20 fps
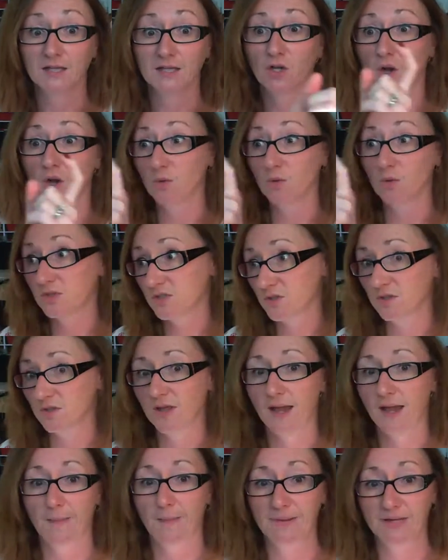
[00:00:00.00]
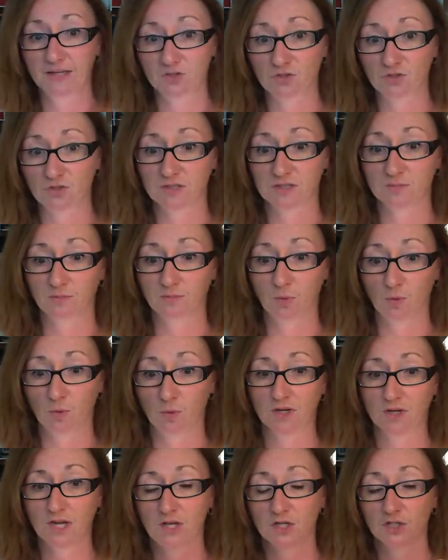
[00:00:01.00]
goes to that Pinterest
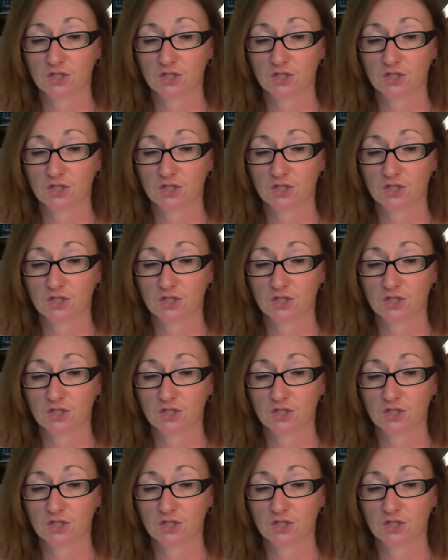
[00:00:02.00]
board.